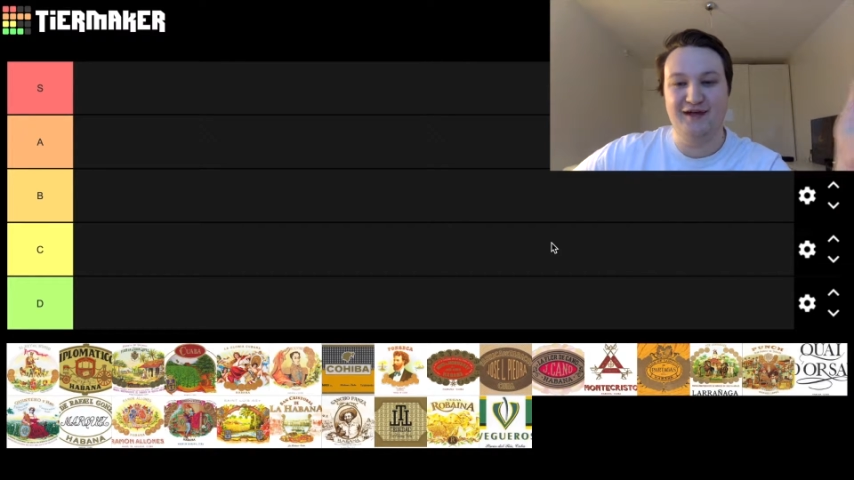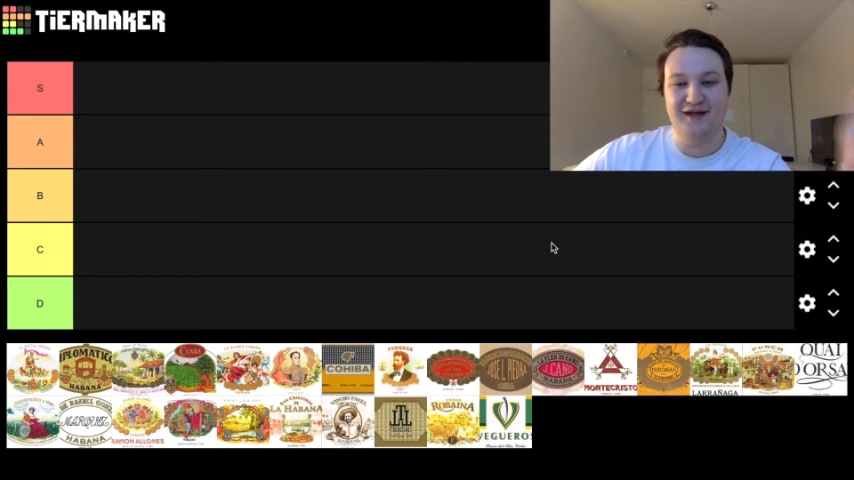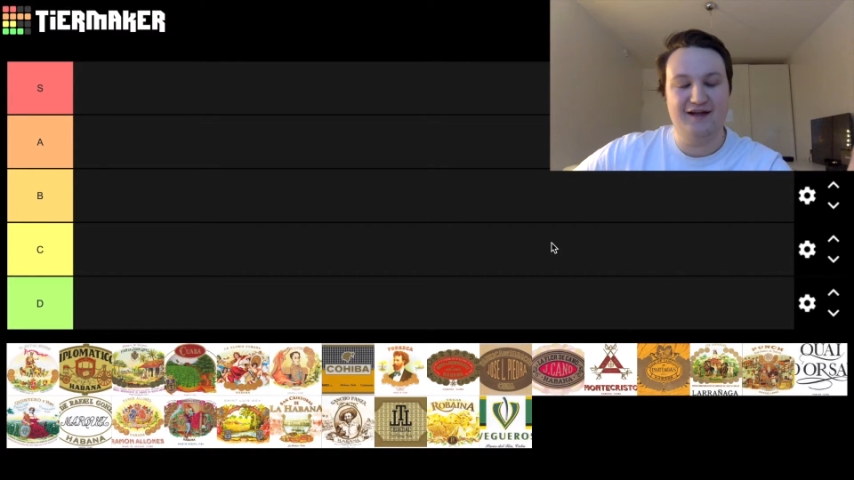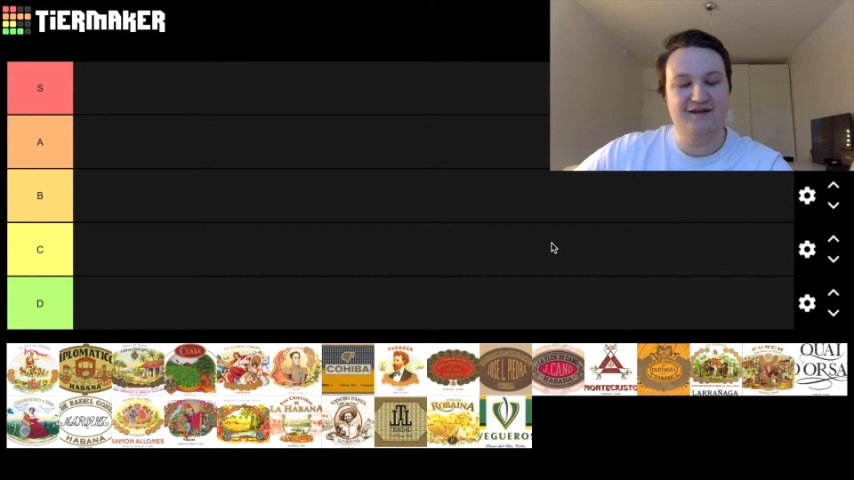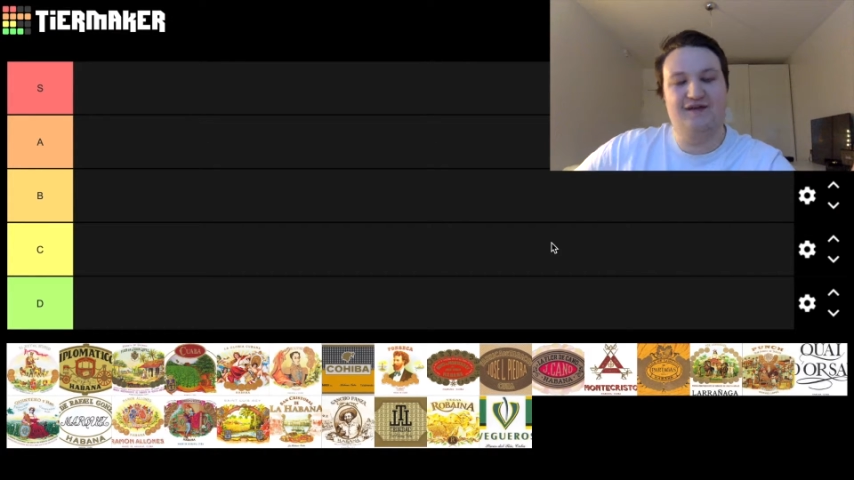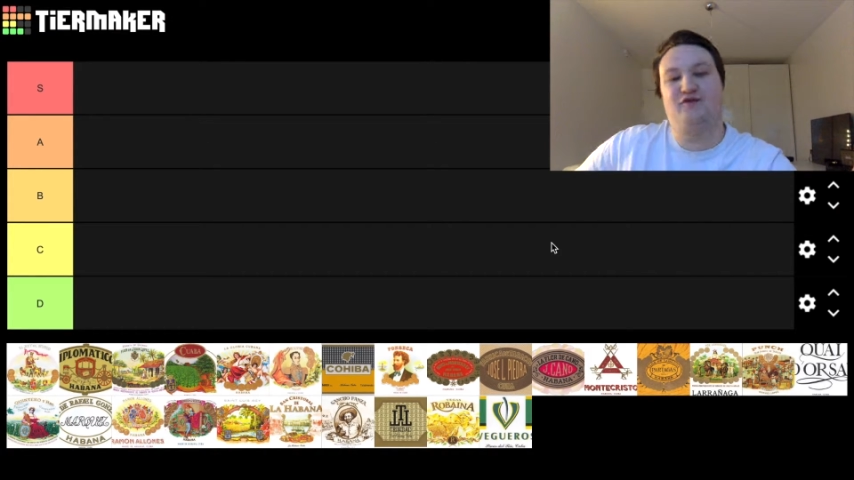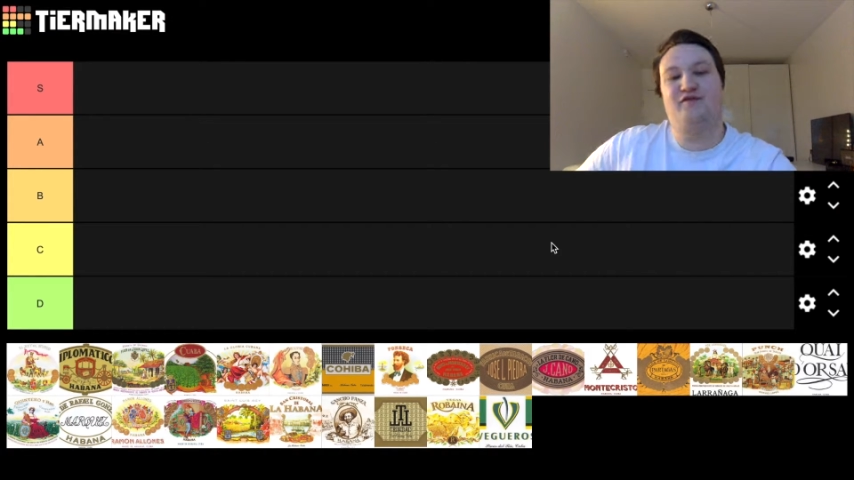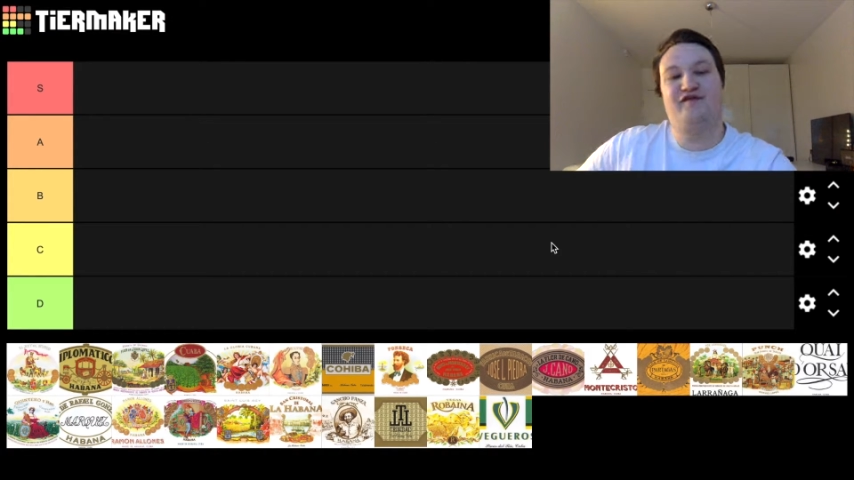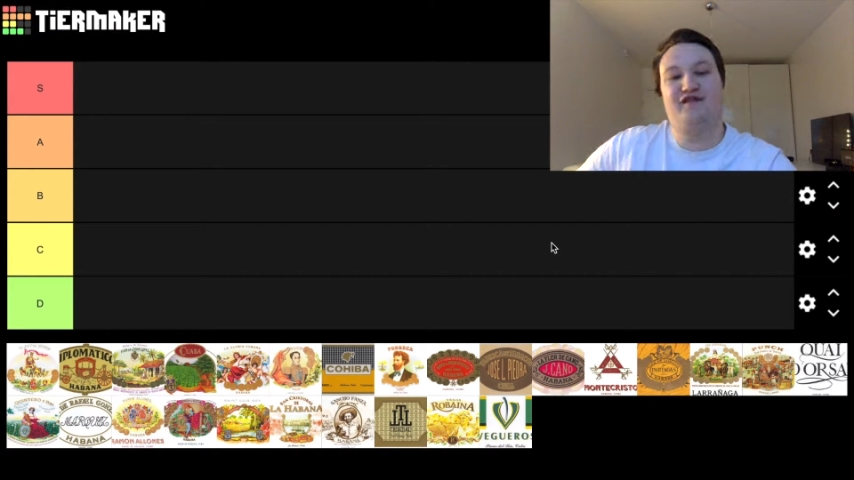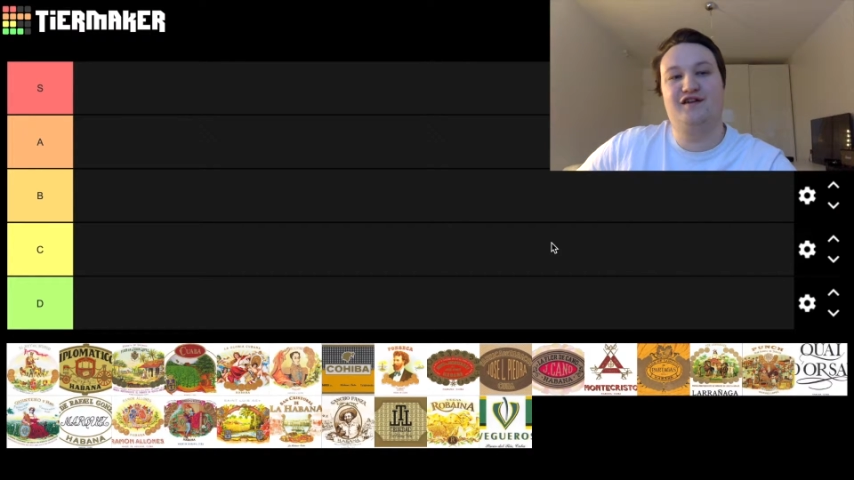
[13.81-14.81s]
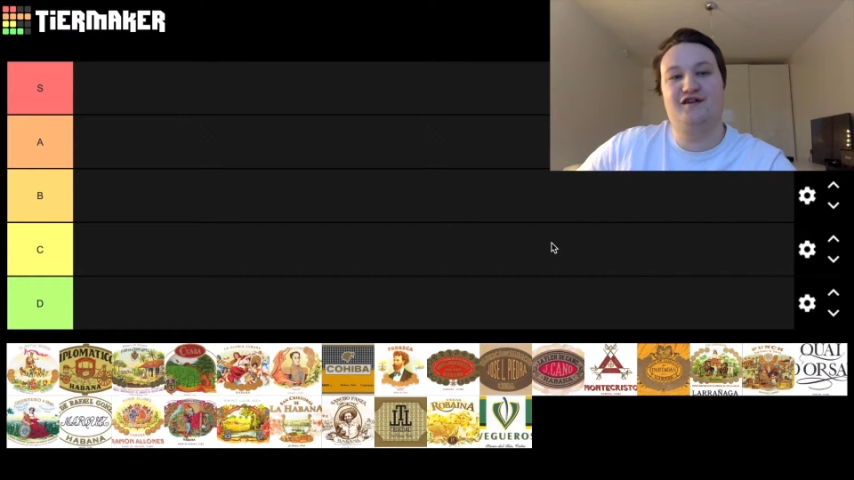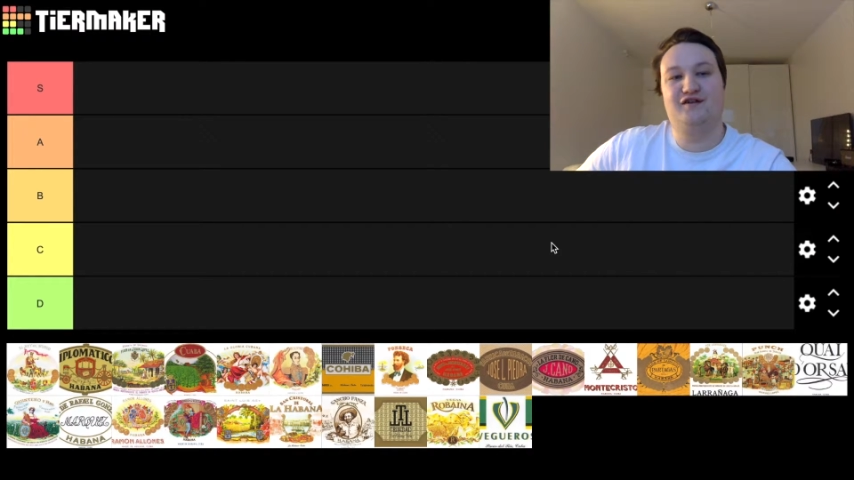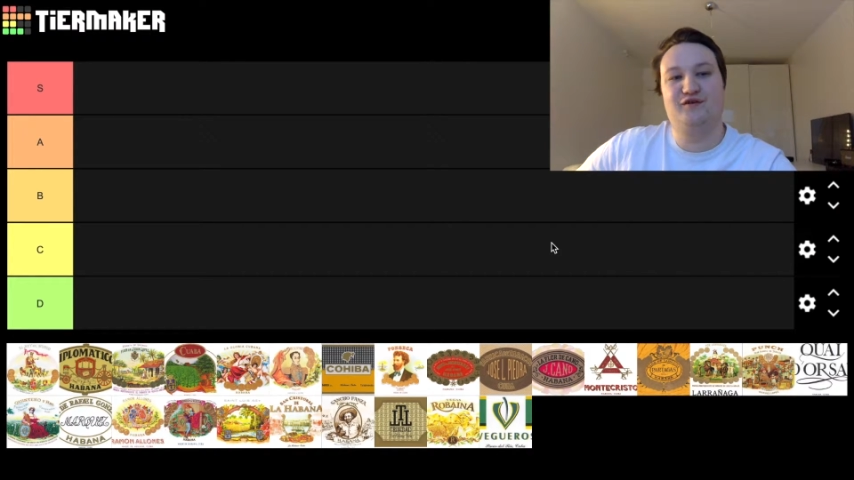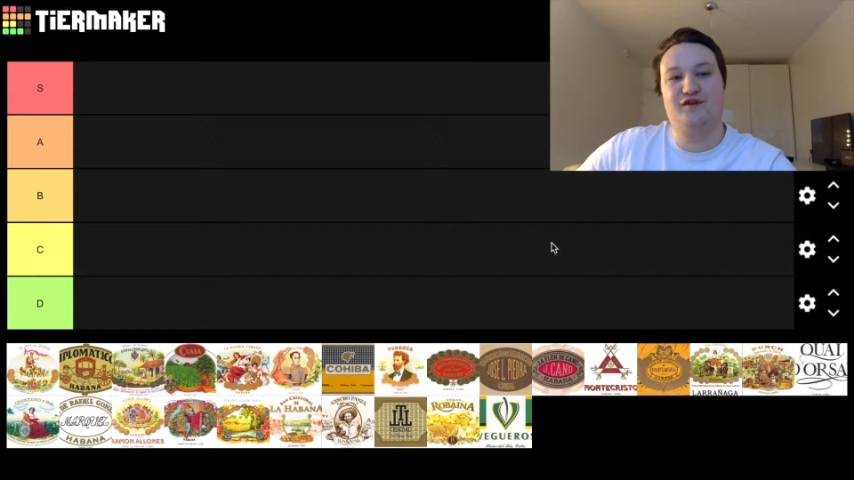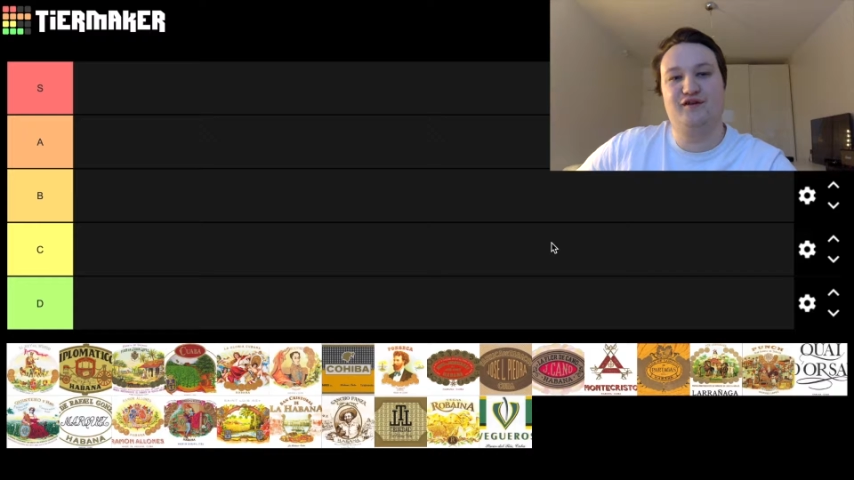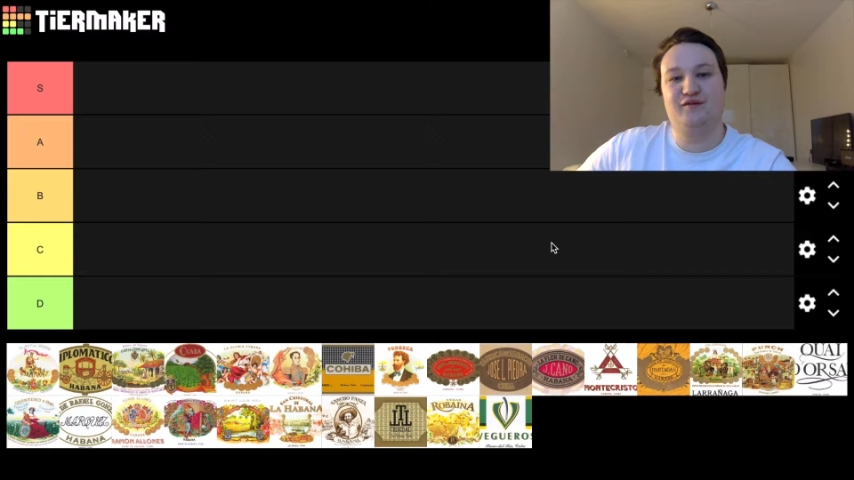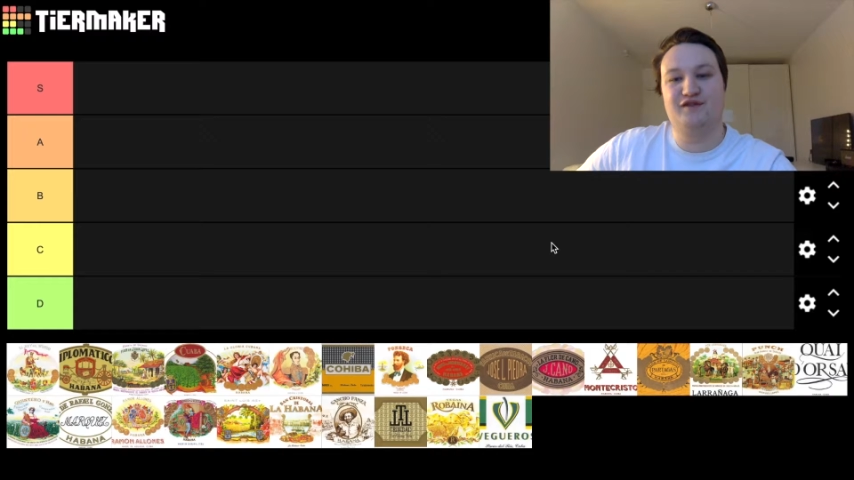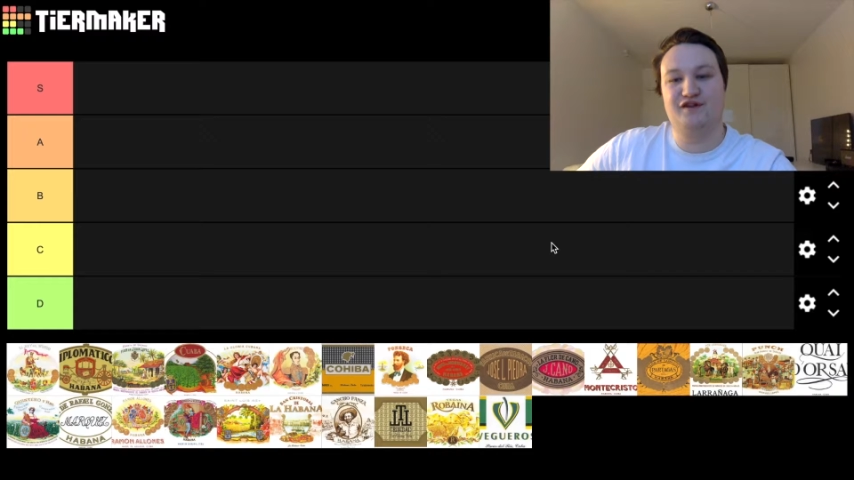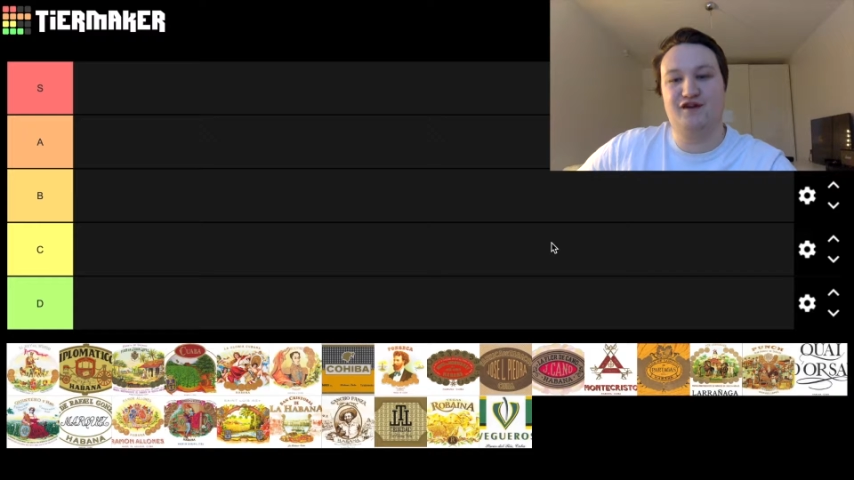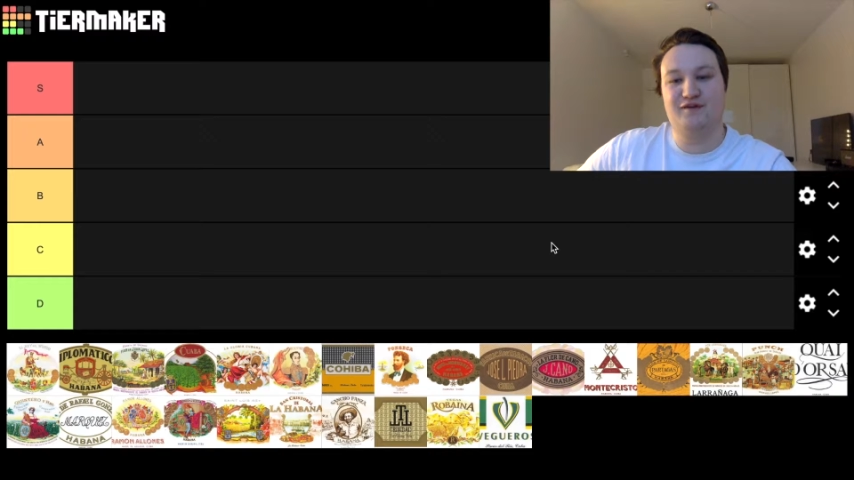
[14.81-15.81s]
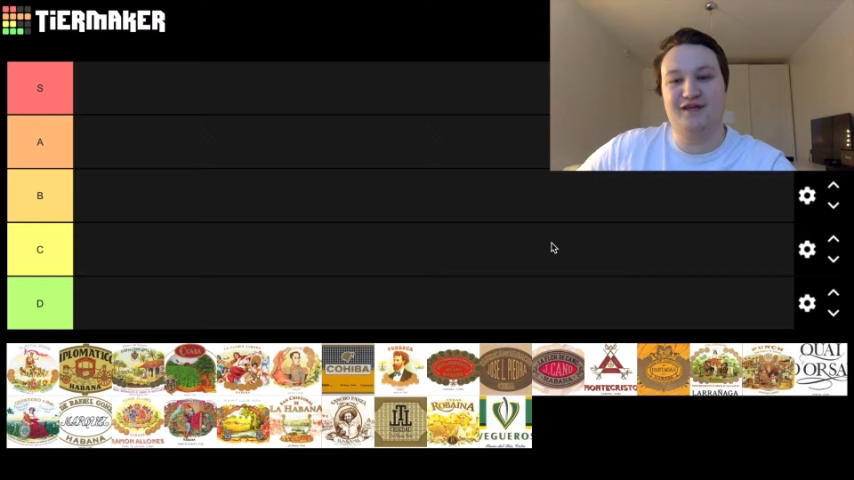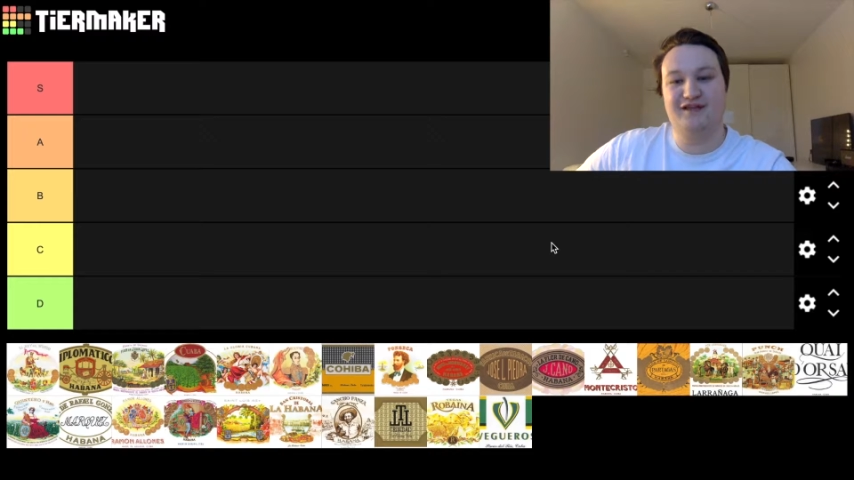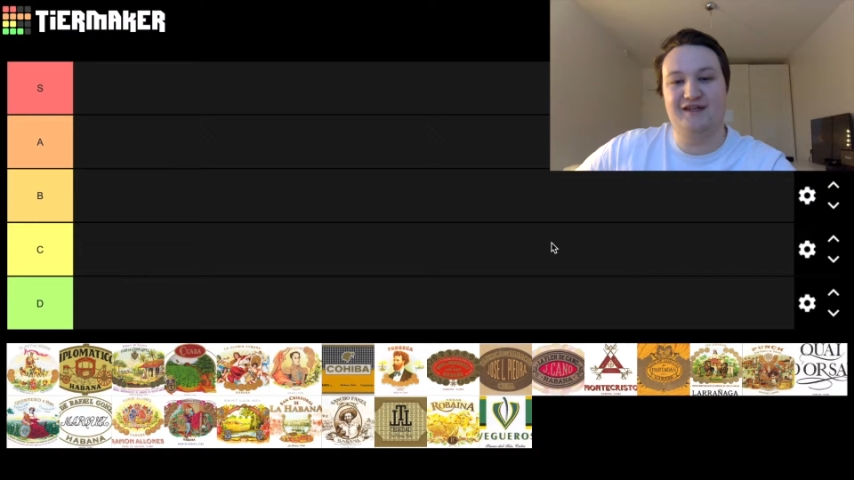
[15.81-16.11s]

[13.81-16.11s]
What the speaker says: and I thought it would be fun to do it with Cuban cigar brands.